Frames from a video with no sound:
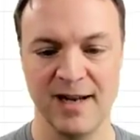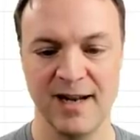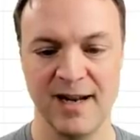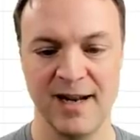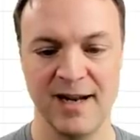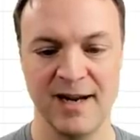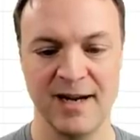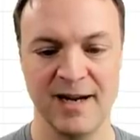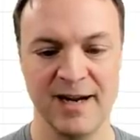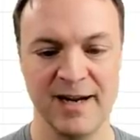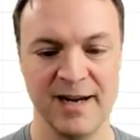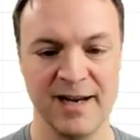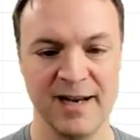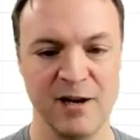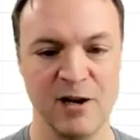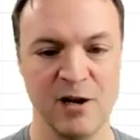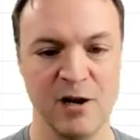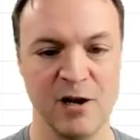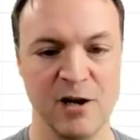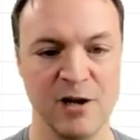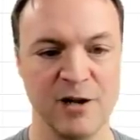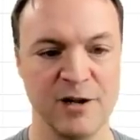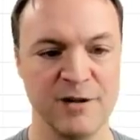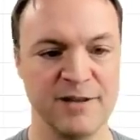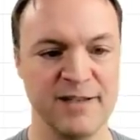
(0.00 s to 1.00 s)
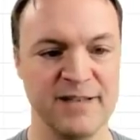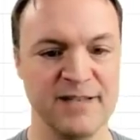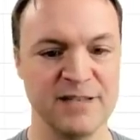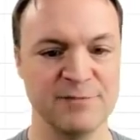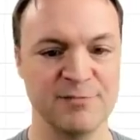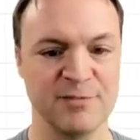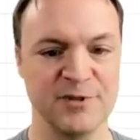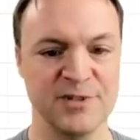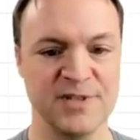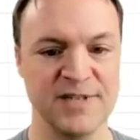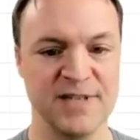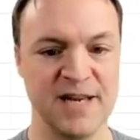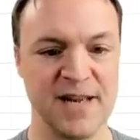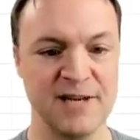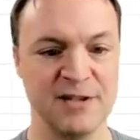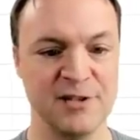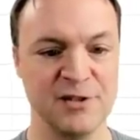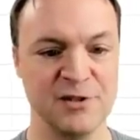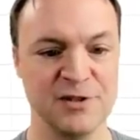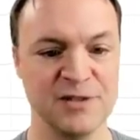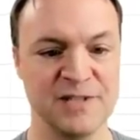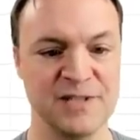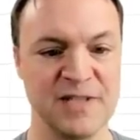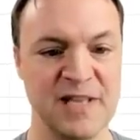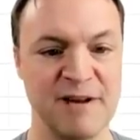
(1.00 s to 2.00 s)
And I get all these
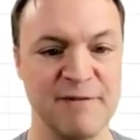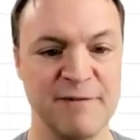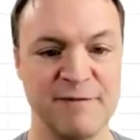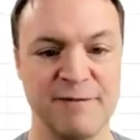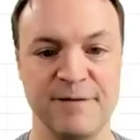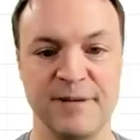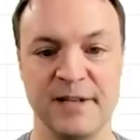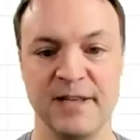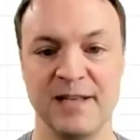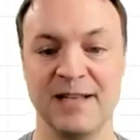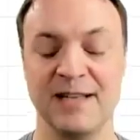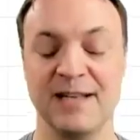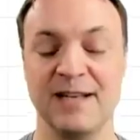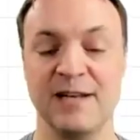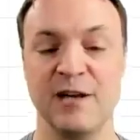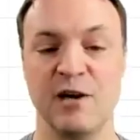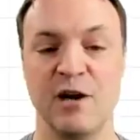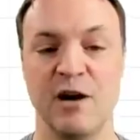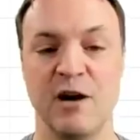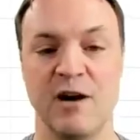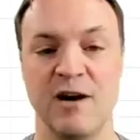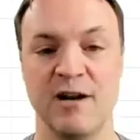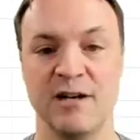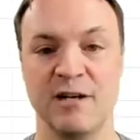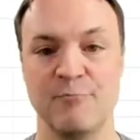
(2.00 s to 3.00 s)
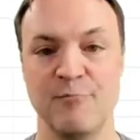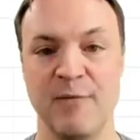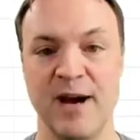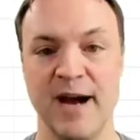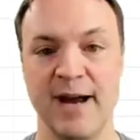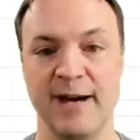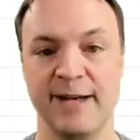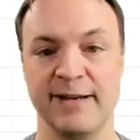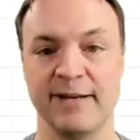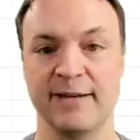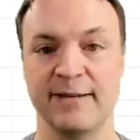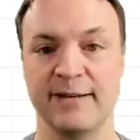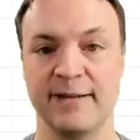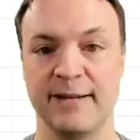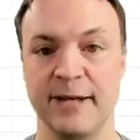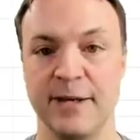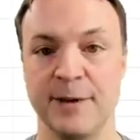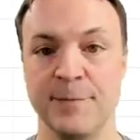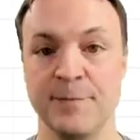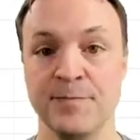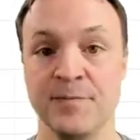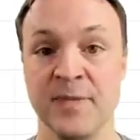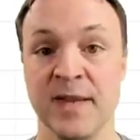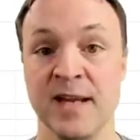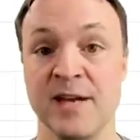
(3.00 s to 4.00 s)
percentages that fill in automatically.
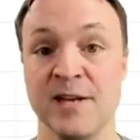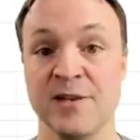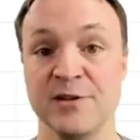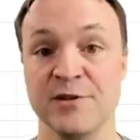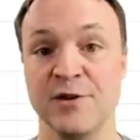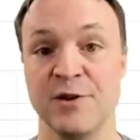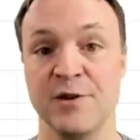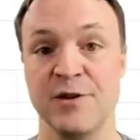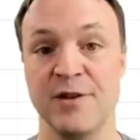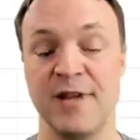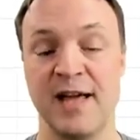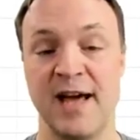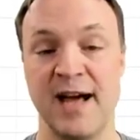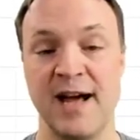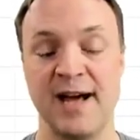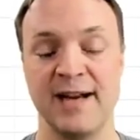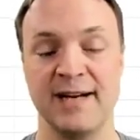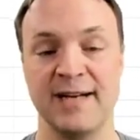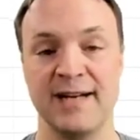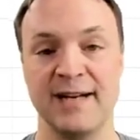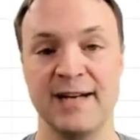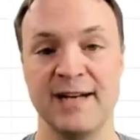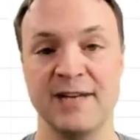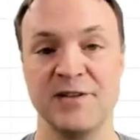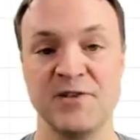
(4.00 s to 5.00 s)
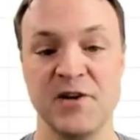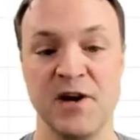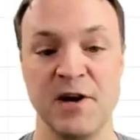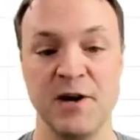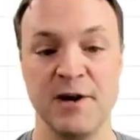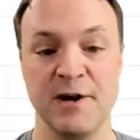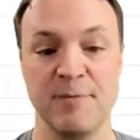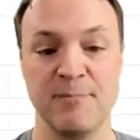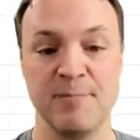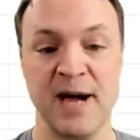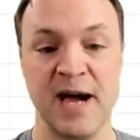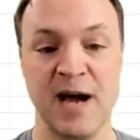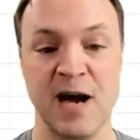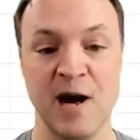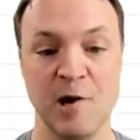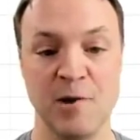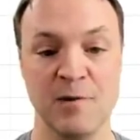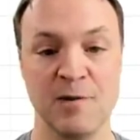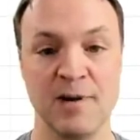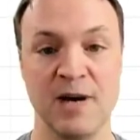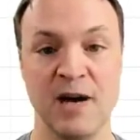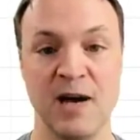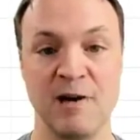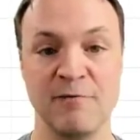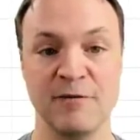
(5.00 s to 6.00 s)
So that is a
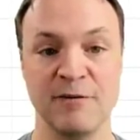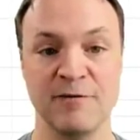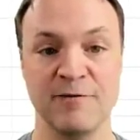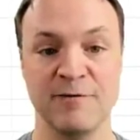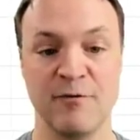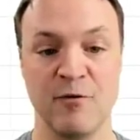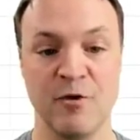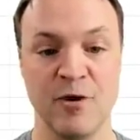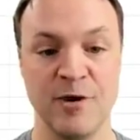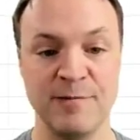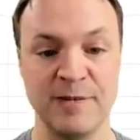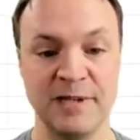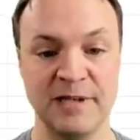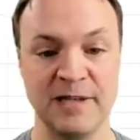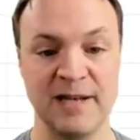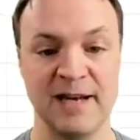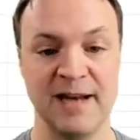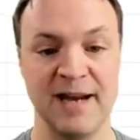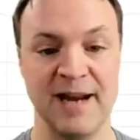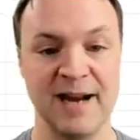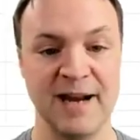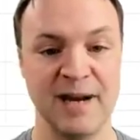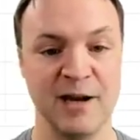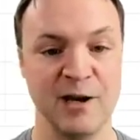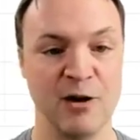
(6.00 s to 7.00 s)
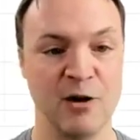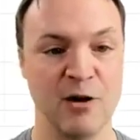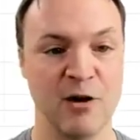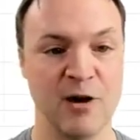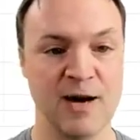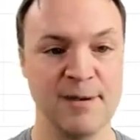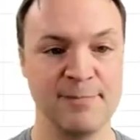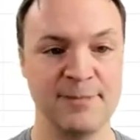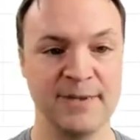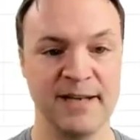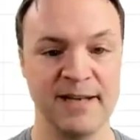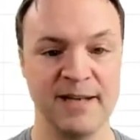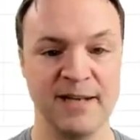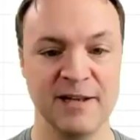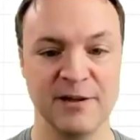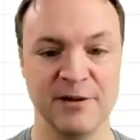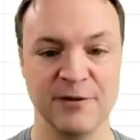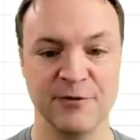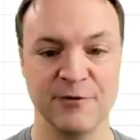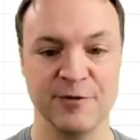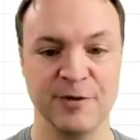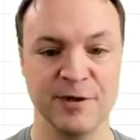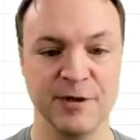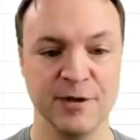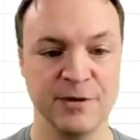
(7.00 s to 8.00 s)
power of a formula and copying it
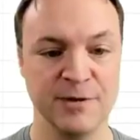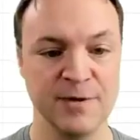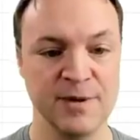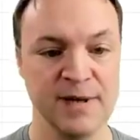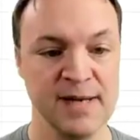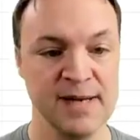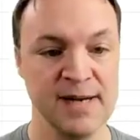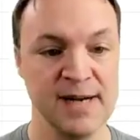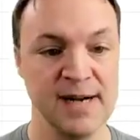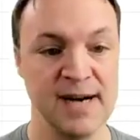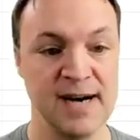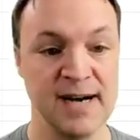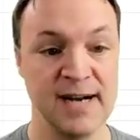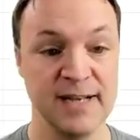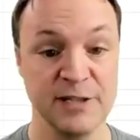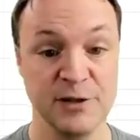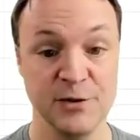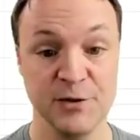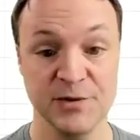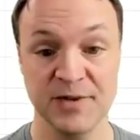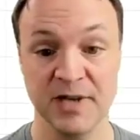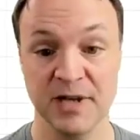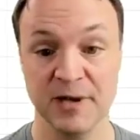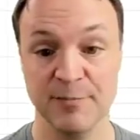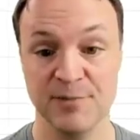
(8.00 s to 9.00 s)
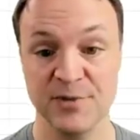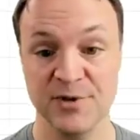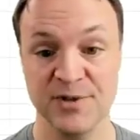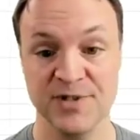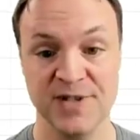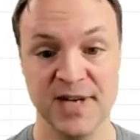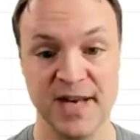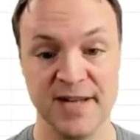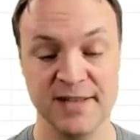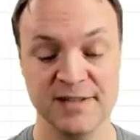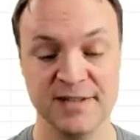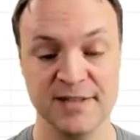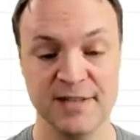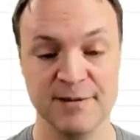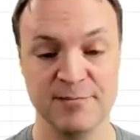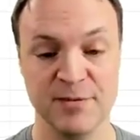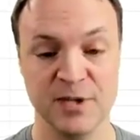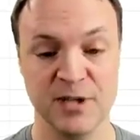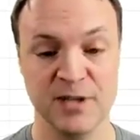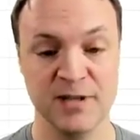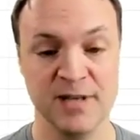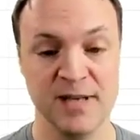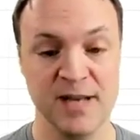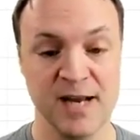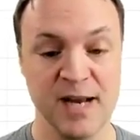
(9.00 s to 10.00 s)
through using a percent
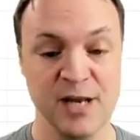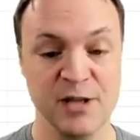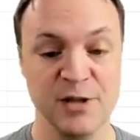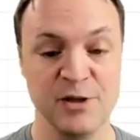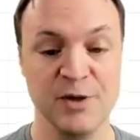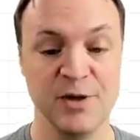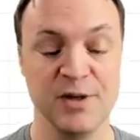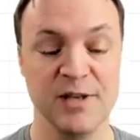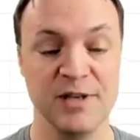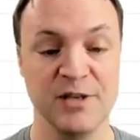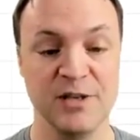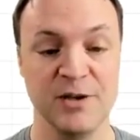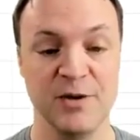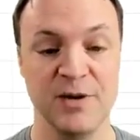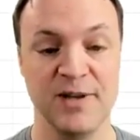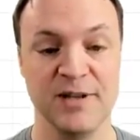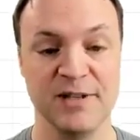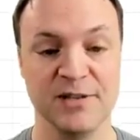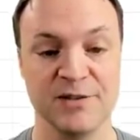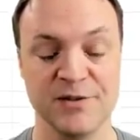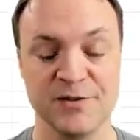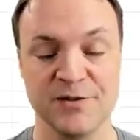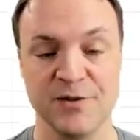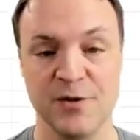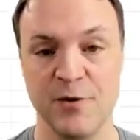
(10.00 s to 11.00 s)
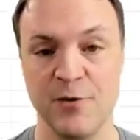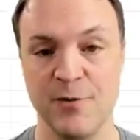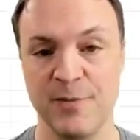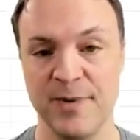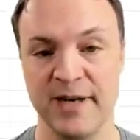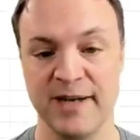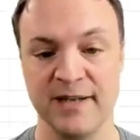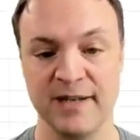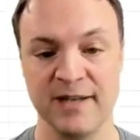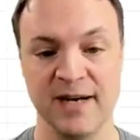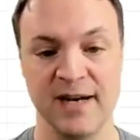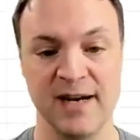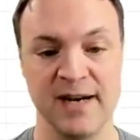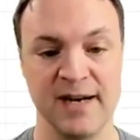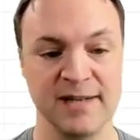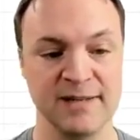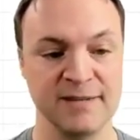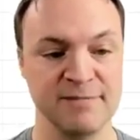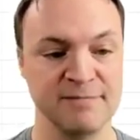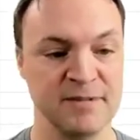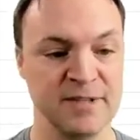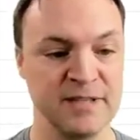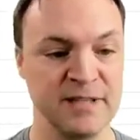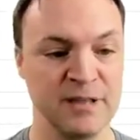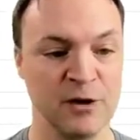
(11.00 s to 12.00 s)
symbol. You can do it in so many,
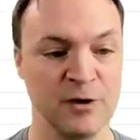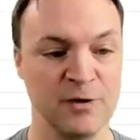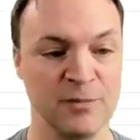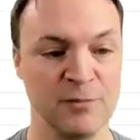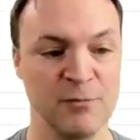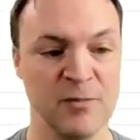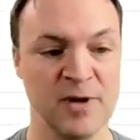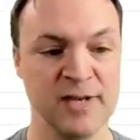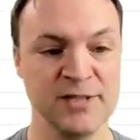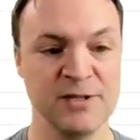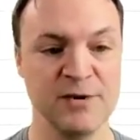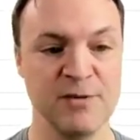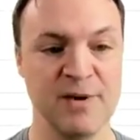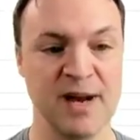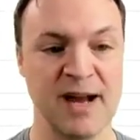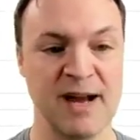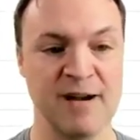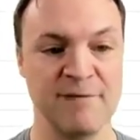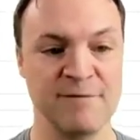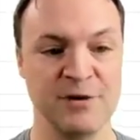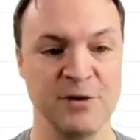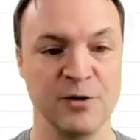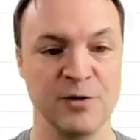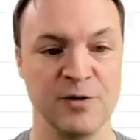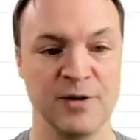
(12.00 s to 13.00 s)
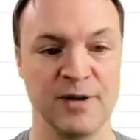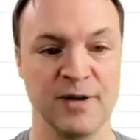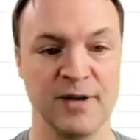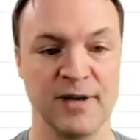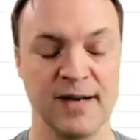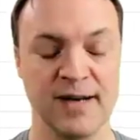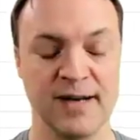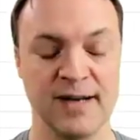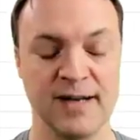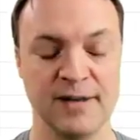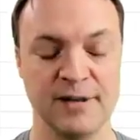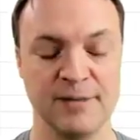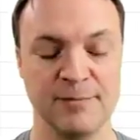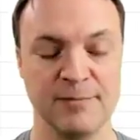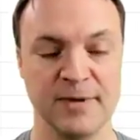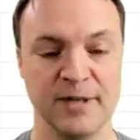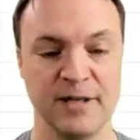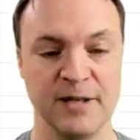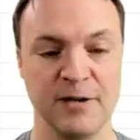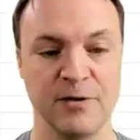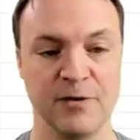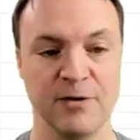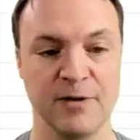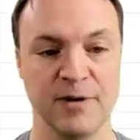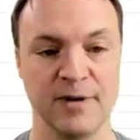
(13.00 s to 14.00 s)
once you have your
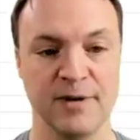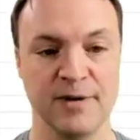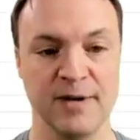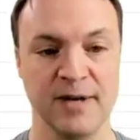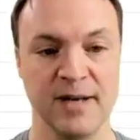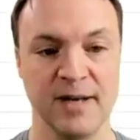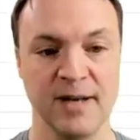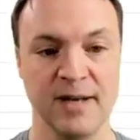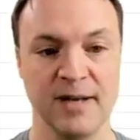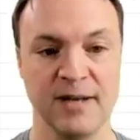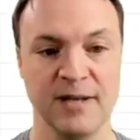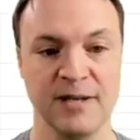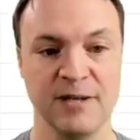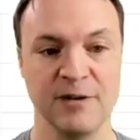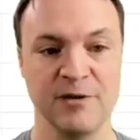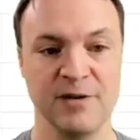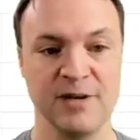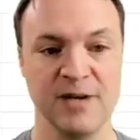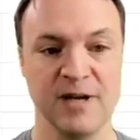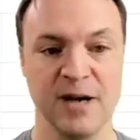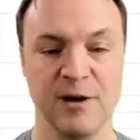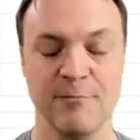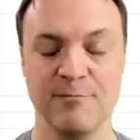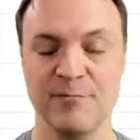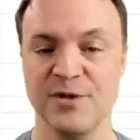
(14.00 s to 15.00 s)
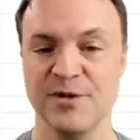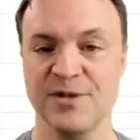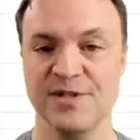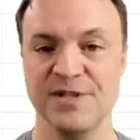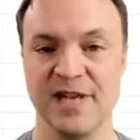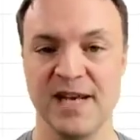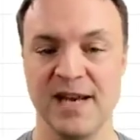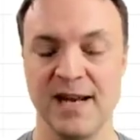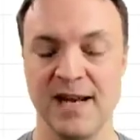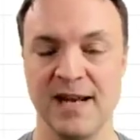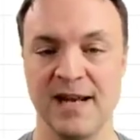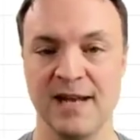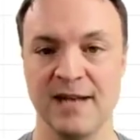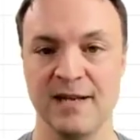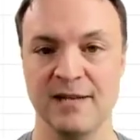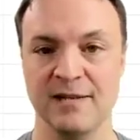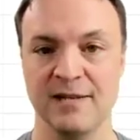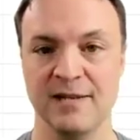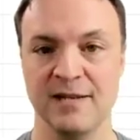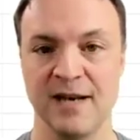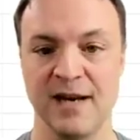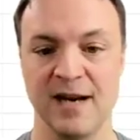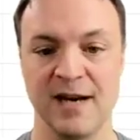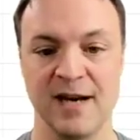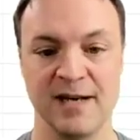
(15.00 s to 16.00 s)
numbers
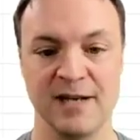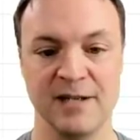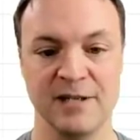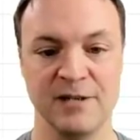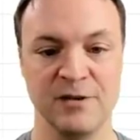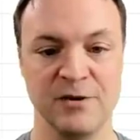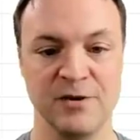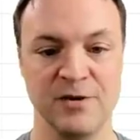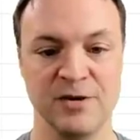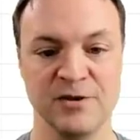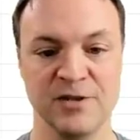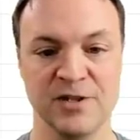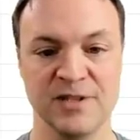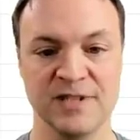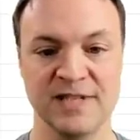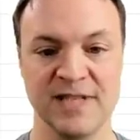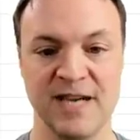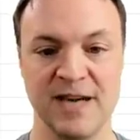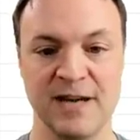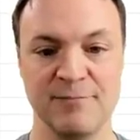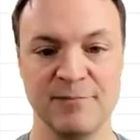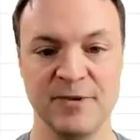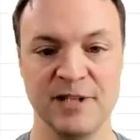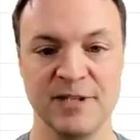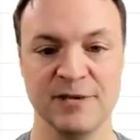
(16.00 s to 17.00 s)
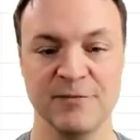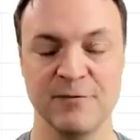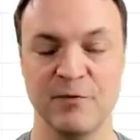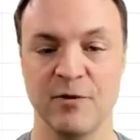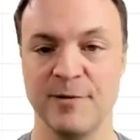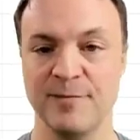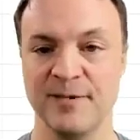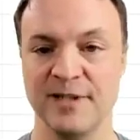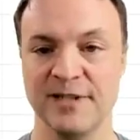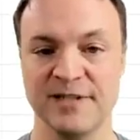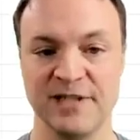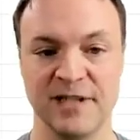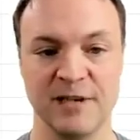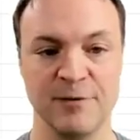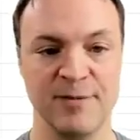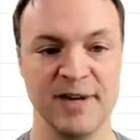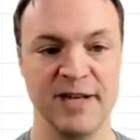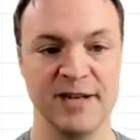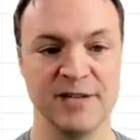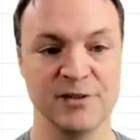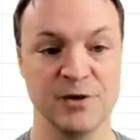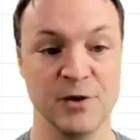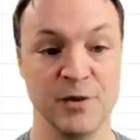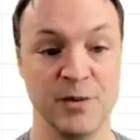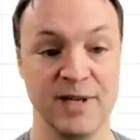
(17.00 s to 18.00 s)
in, you can just set up these formulas and it'll
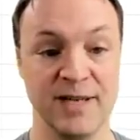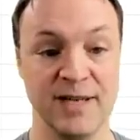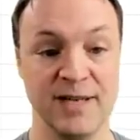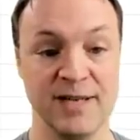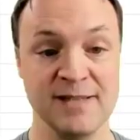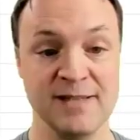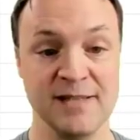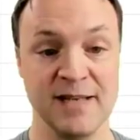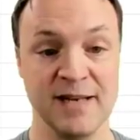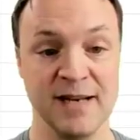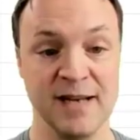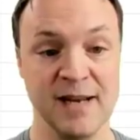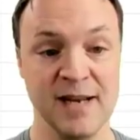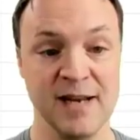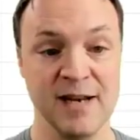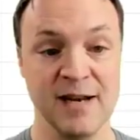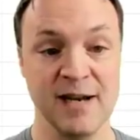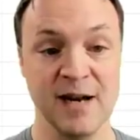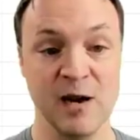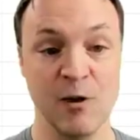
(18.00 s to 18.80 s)
make it so easy.